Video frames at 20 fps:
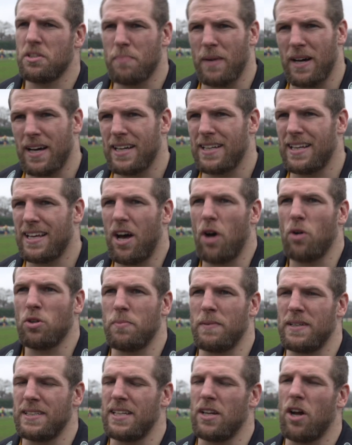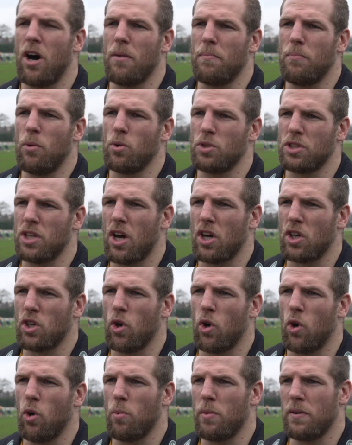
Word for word: But ultimately, it's in our balls in our court.